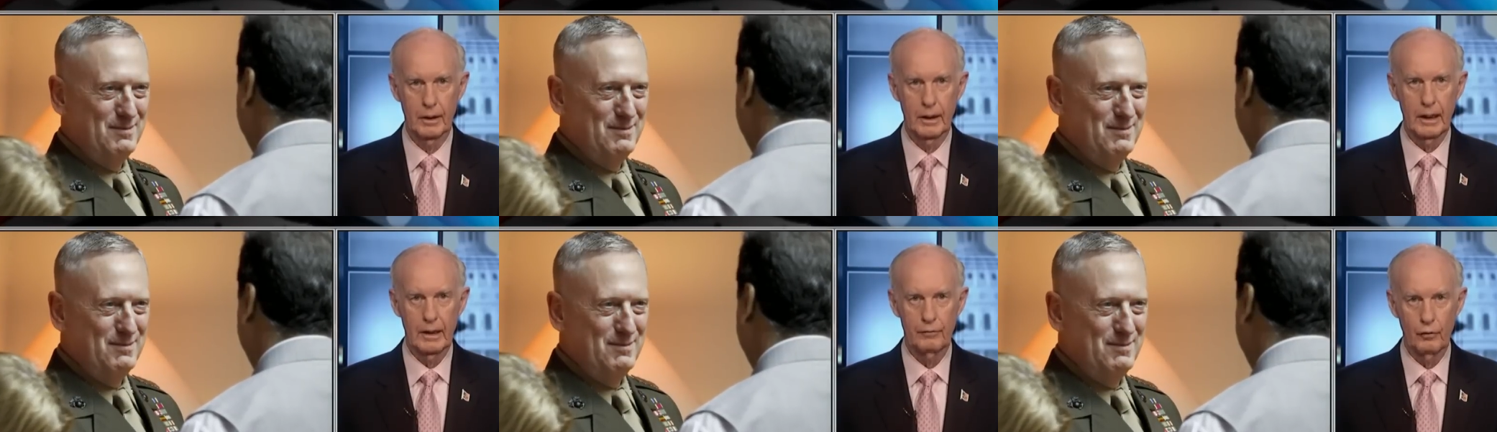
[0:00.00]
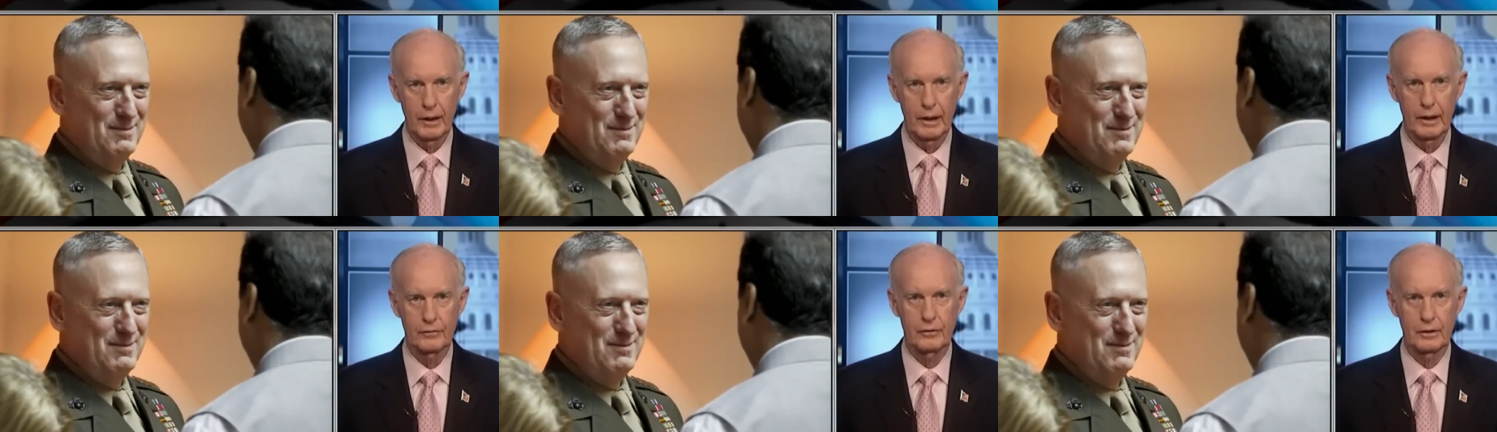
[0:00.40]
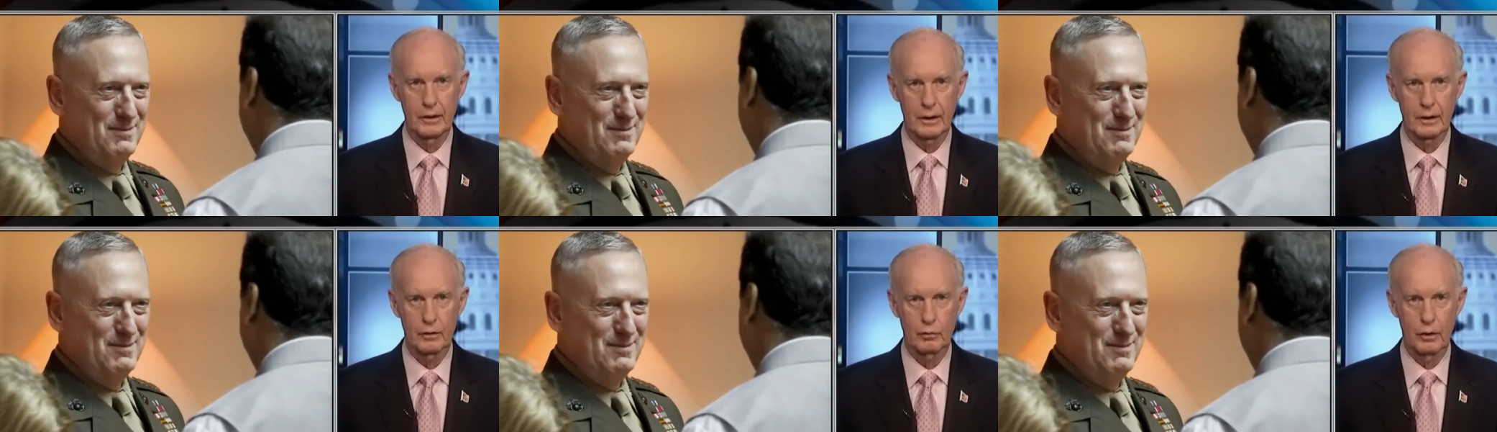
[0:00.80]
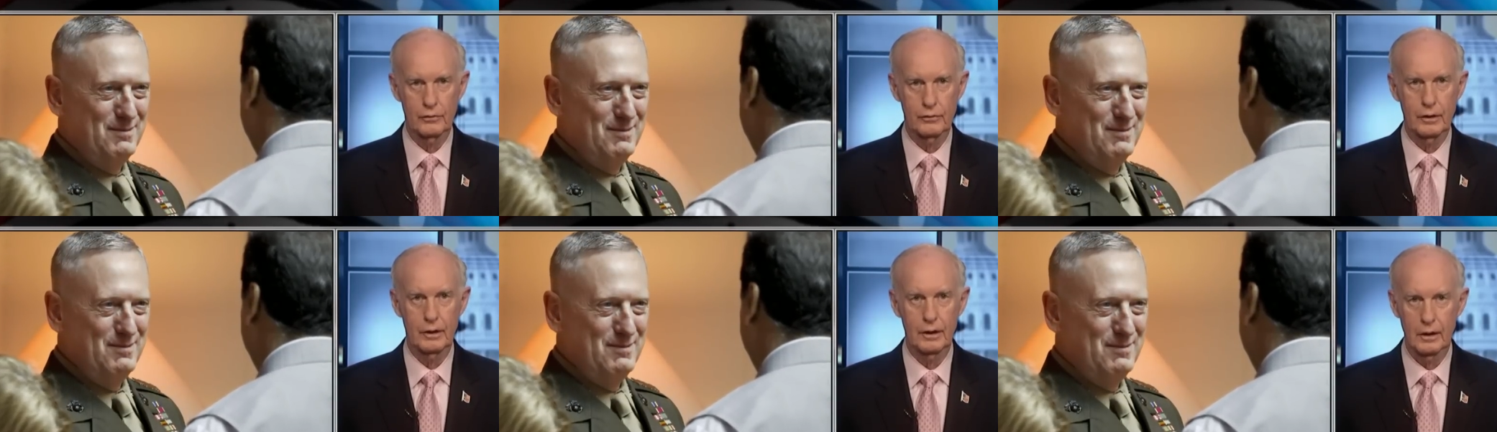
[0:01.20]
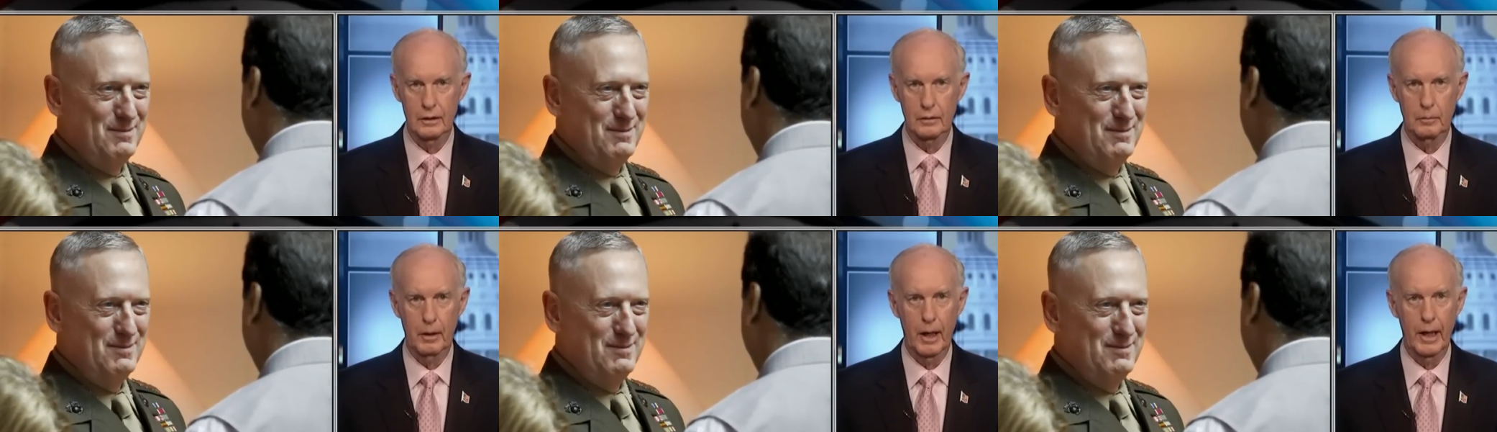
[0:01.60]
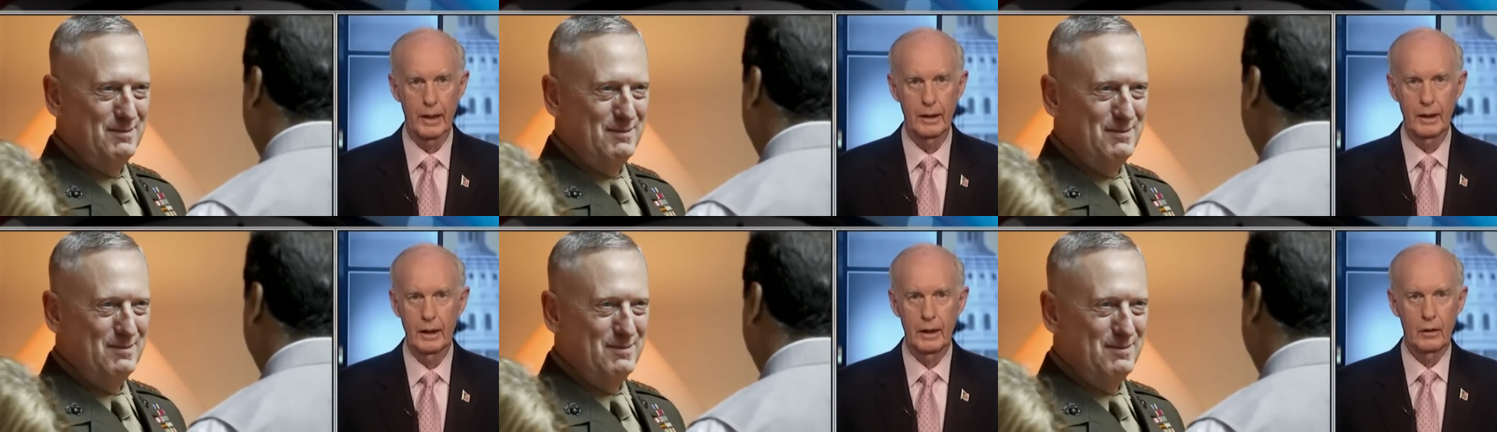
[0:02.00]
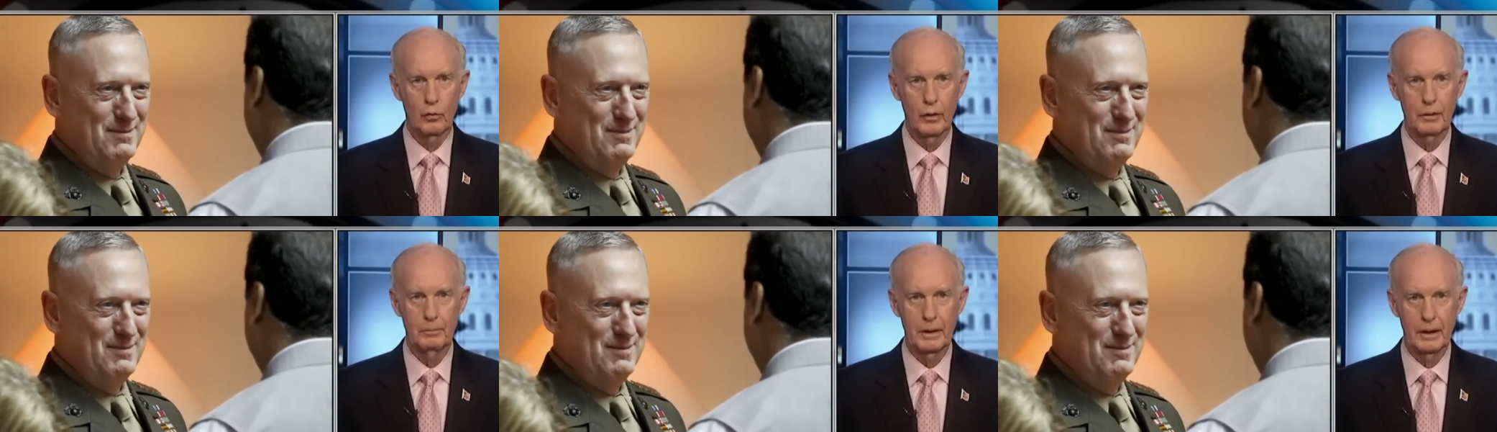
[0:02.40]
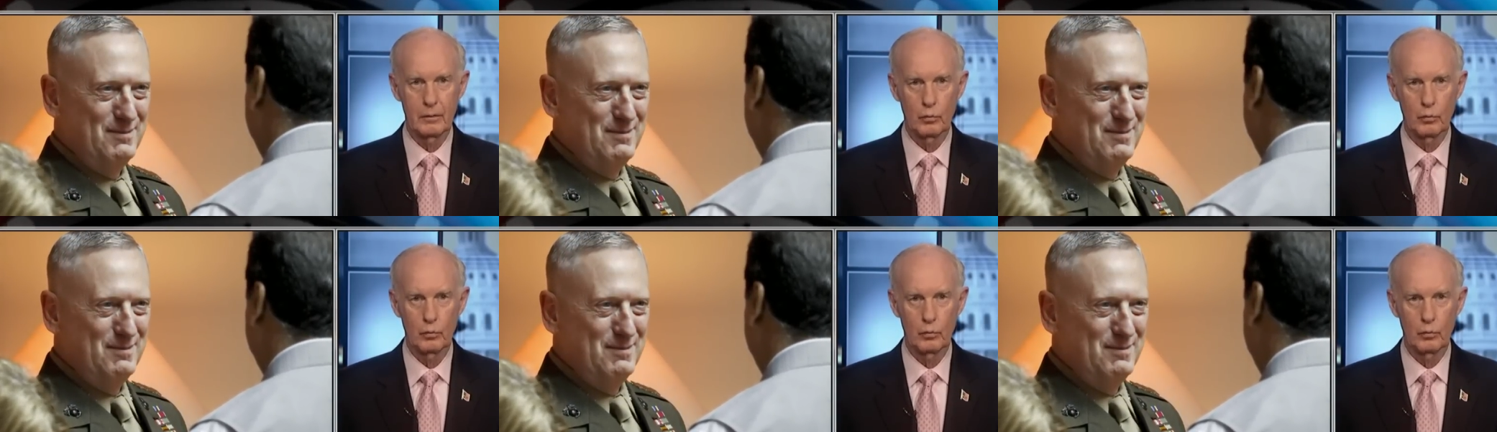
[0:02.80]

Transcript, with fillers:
Speaker 1: If we listened to Kirsten Gillibrand, we'd be at